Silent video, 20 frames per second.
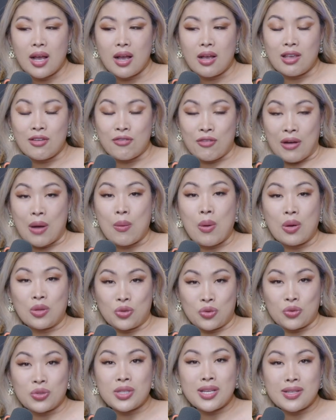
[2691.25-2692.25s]
if I want to
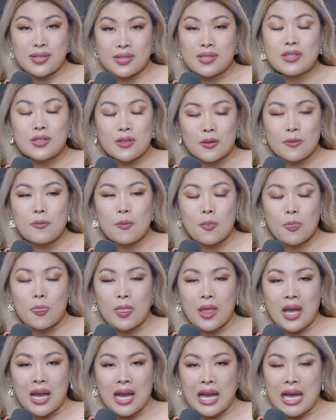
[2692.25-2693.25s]
do this,
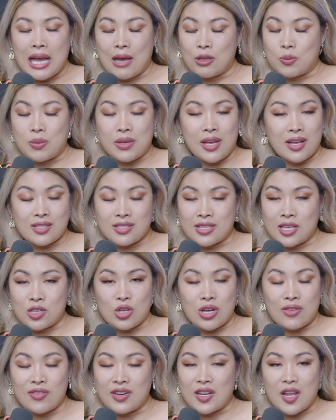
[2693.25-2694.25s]
I have to be on stage
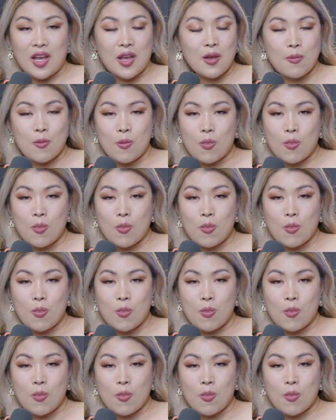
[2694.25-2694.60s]
every day